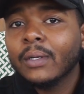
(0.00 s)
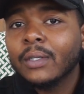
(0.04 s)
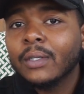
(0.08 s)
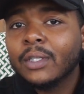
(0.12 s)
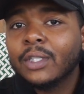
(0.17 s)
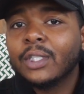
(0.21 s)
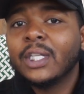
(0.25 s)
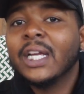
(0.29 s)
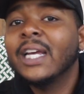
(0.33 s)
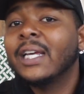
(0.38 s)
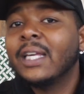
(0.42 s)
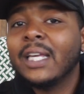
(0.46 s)

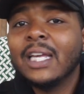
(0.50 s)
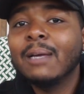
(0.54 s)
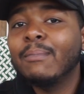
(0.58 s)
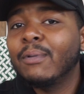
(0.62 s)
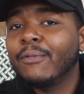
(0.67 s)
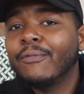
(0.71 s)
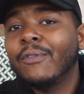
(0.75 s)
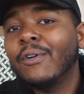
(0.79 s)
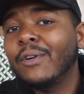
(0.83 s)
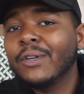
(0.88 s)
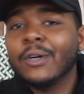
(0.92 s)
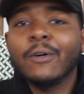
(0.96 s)
Check in
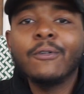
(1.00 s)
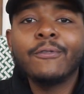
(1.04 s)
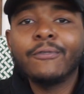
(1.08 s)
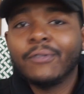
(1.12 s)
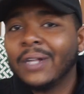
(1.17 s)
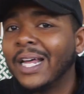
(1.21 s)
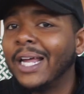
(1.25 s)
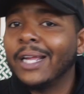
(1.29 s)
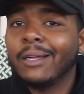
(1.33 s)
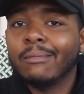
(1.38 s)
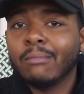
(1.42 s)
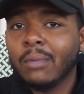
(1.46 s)
before your
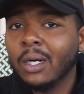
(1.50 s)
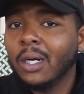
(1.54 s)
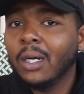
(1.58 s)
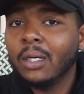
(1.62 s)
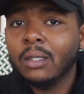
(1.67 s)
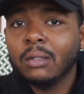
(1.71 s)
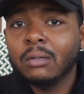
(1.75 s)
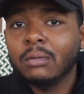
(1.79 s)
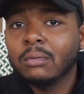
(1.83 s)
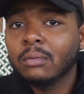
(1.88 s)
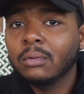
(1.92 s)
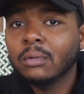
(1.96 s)
flight,
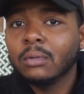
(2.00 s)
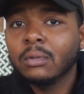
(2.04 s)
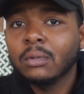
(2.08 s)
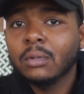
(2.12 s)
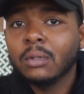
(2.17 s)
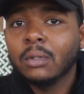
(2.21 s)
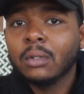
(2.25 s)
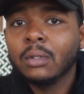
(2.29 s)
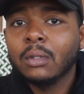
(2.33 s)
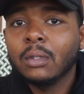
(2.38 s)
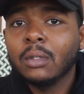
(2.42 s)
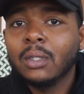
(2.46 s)
bruh.
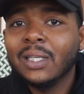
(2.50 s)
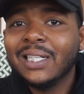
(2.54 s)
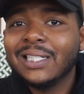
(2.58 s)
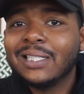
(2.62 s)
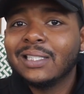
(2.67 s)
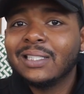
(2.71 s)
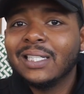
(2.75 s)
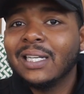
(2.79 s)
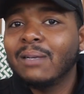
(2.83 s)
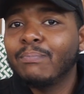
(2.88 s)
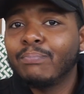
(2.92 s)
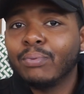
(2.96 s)
It's
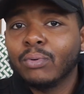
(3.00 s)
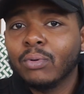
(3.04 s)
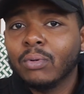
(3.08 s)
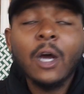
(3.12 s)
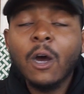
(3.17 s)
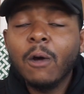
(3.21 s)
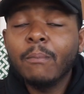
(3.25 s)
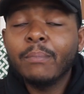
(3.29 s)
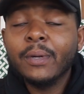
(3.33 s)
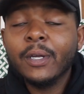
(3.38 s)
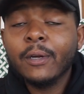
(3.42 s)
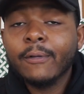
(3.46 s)
simple.
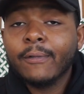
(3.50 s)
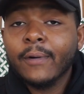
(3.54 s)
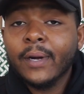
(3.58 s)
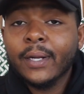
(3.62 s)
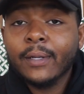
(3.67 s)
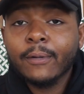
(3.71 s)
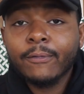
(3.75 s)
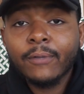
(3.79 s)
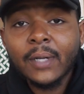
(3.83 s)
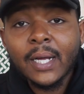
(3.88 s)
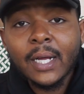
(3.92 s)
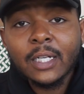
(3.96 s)
Don't be afraid
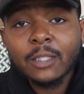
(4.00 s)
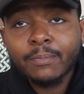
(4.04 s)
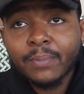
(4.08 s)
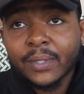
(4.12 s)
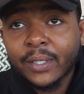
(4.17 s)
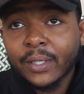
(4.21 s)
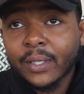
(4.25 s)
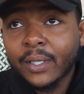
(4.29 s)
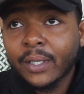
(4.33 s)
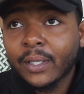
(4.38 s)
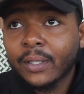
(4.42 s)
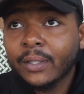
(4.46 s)
to fly
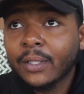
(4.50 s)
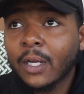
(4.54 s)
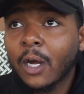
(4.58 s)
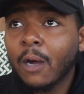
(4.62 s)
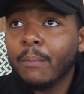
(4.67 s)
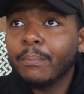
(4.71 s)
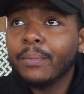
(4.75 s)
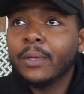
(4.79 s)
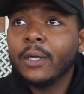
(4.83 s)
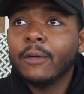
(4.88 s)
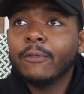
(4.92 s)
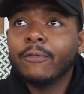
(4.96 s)
Spirit.
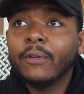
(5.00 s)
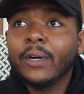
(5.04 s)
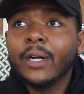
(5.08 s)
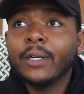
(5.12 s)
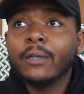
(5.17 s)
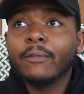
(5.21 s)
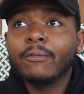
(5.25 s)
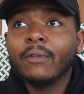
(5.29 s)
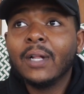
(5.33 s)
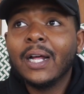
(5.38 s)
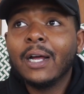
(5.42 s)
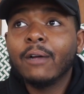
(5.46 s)
Don't be afraid
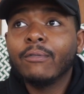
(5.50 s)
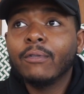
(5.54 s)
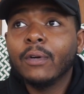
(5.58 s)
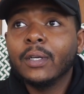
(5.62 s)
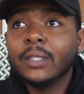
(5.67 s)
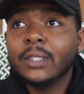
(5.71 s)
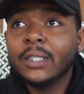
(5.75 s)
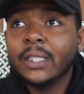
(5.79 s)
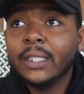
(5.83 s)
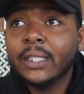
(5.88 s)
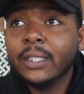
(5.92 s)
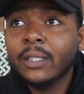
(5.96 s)
to fly
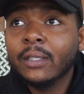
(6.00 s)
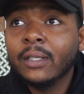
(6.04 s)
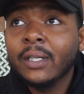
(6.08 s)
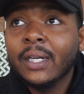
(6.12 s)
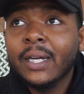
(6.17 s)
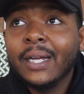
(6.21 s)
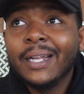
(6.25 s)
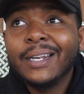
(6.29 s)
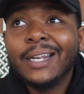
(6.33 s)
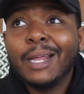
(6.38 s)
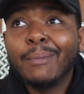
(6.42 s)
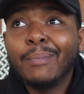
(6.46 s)
Frontier.
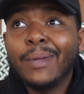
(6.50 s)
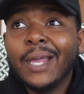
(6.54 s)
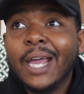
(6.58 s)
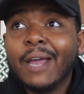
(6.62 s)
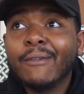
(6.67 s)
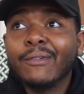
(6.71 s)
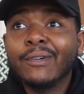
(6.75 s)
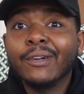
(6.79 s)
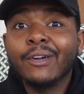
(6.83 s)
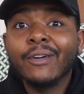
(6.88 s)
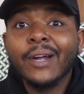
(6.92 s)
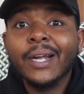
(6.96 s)
They be
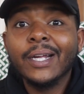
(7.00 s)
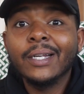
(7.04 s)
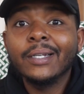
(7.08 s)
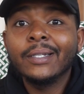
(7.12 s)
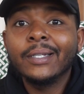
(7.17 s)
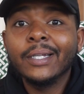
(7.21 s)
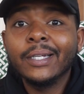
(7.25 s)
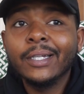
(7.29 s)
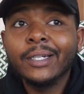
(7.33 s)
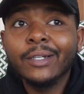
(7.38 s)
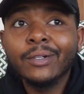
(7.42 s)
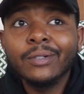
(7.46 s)
having great
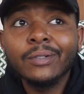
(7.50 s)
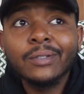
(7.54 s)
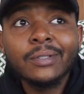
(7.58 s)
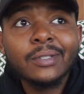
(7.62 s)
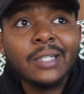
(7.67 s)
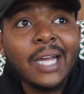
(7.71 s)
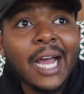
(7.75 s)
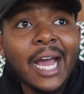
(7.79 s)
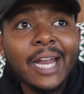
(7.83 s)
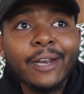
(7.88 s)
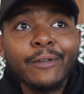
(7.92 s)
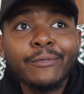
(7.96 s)

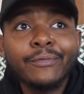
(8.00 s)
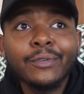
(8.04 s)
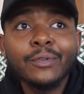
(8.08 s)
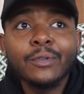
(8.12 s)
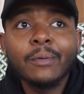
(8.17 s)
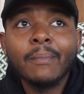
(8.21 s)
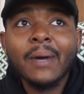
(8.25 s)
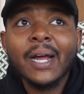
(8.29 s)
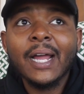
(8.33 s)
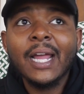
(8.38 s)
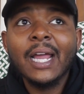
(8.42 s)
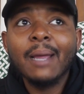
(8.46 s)
deals. I done flew
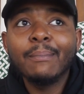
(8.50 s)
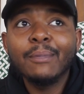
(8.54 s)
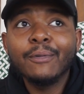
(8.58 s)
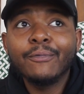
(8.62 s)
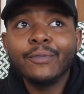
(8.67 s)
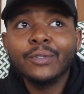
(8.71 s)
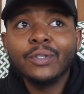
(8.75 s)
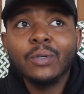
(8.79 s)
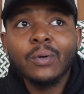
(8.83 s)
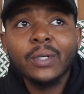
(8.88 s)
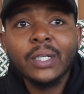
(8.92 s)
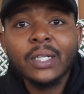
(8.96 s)
to Miami
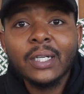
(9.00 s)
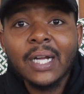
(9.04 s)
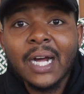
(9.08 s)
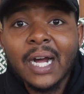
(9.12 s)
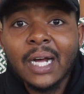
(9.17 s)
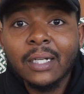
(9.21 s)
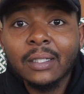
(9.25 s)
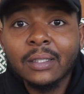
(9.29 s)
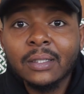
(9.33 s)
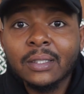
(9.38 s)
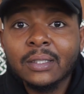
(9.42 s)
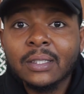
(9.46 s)
for
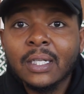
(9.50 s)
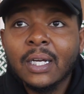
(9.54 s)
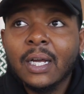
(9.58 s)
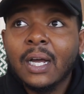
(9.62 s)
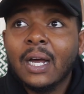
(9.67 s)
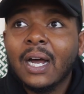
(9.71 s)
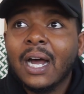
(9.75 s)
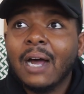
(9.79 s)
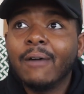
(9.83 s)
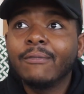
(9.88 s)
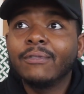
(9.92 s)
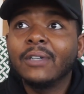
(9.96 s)
$20.
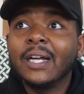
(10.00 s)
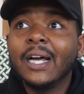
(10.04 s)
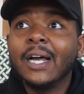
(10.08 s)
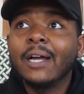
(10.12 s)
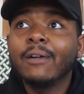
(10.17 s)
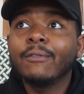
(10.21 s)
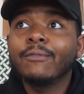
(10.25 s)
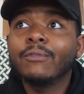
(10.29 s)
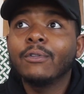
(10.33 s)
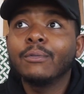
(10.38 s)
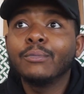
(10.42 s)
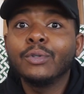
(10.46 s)
I'm
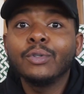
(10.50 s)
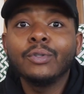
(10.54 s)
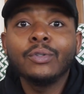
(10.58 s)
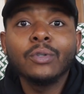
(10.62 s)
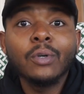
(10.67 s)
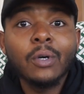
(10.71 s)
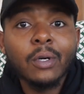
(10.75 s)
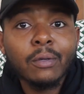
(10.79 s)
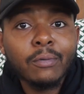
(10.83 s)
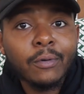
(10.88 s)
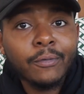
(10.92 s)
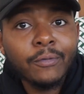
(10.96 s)
flying from New
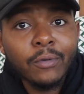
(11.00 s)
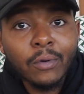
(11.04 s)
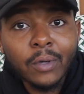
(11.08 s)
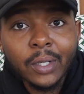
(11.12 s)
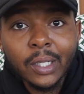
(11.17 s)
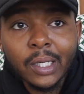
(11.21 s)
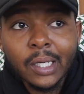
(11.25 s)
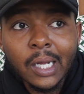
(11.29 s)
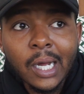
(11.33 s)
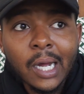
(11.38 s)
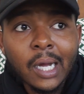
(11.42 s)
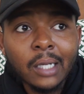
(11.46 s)
York for
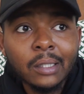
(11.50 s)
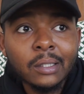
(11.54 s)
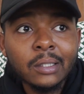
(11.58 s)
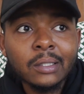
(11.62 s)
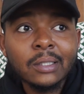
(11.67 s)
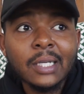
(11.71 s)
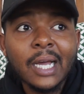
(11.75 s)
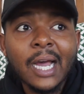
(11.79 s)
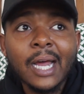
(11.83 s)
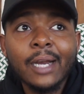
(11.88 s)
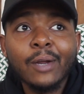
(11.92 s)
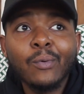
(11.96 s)

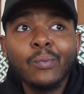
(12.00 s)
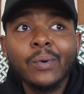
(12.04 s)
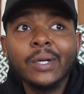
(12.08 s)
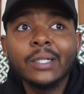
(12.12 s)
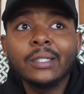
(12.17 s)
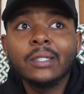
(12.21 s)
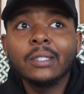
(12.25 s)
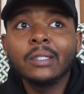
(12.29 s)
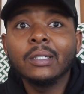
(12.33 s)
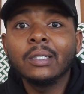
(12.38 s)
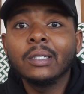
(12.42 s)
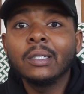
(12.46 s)
$40. I done
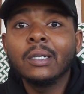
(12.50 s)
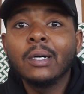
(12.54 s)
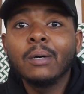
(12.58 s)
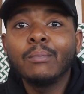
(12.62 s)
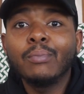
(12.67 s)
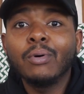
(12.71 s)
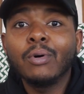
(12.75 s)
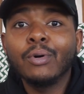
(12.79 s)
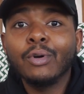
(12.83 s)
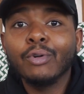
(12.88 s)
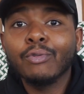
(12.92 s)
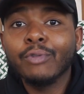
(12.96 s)
went to
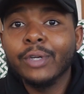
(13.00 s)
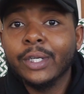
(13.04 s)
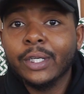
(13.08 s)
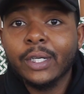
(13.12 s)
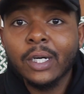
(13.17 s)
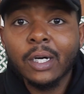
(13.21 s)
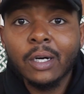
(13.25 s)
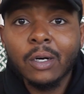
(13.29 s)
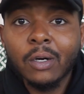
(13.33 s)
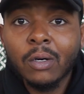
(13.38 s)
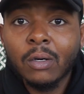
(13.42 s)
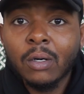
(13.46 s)
Puerto
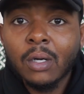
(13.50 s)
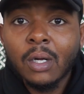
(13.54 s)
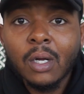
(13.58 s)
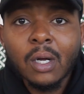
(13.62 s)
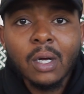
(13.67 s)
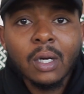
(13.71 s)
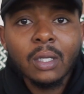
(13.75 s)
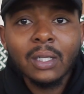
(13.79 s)
Rico.